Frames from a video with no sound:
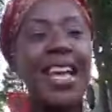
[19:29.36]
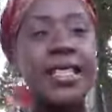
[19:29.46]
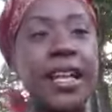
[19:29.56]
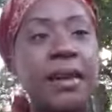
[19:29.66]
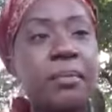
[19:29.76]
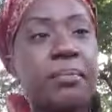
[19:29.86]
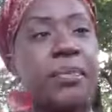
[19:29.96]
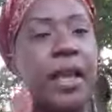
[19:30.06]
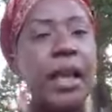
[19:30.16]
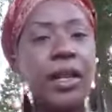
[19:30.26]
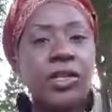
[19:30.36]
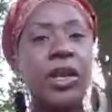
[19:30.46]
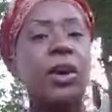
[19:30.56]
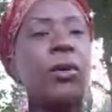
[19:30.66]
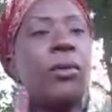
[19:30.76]
Islam.
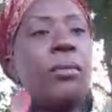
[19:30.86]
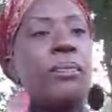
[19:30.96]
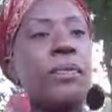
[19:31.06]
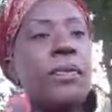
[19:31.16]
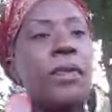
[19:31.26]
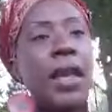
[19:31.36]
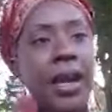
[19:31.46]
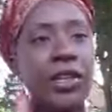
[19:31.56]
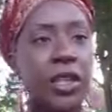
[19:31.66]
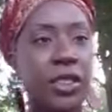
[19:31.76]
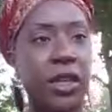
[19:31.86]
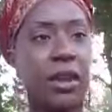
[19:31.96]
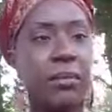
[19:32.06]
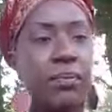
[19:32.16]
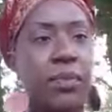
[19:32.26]
So, here's the
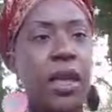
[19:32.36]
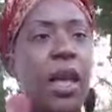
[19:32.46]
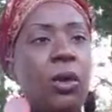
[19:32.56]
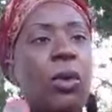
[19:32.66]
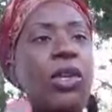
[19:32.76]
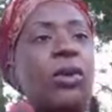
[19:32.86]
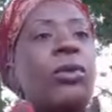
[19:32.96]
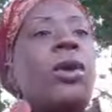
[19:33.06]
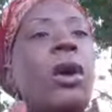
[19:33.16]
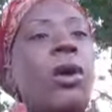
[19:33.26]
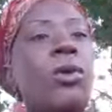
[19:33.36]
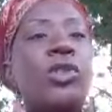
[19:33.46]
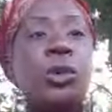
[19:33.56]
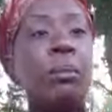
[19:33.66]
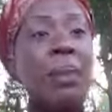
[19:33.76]
thing. When you go
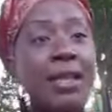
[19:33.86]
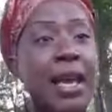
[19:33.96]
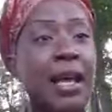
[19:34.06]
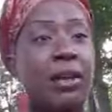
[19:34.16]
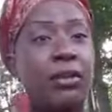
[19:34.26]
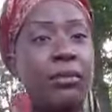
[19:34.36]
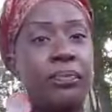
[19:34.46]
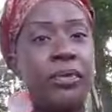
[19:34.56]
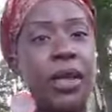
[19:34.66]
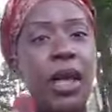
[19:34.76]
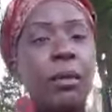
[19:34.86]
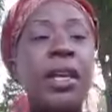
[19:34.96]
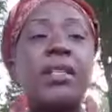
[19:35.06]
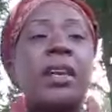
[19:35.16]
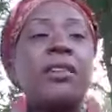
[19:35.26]
to a battle,
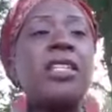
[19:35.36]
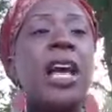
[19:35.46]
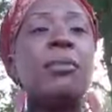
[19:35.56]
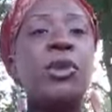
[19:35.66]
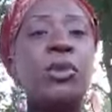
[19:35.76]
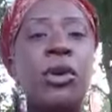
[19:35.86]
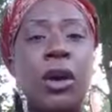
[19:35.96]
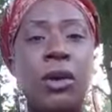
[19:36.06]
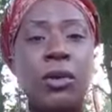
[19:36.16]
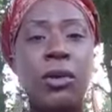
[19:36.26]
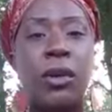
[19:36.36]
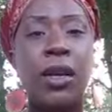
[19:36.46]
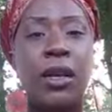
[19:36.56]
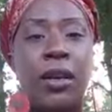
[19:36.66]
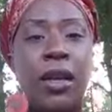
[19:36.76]
because every time you go,
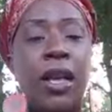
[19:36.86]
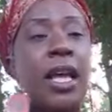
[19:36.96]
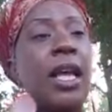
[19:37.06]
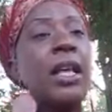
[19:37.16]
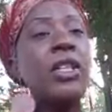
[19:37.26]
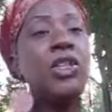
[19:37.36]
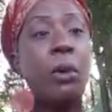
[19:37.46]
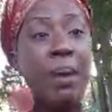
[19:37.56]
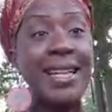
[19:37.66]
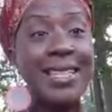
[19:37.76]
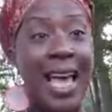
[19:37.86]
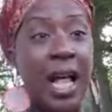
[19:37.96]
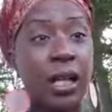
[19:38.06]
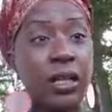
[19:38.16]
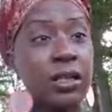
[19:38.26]
to a
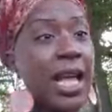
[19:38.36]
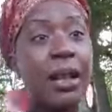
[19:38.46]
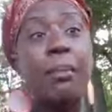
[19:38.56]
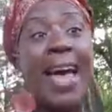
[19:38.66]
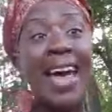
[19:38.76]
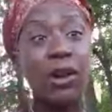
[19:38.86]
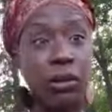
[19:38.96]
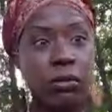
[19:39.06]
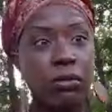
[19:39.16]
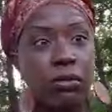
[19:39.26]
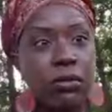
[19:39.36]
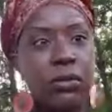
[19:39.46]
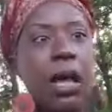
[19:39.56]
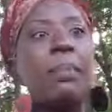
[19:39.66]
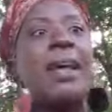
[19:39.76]
battle, not a battle,
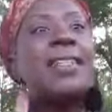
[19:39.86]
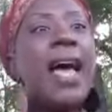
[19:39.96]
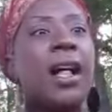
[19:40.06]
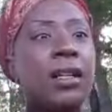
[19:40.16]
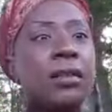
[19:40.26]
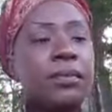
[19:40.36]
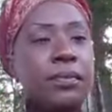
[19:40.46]
a battle.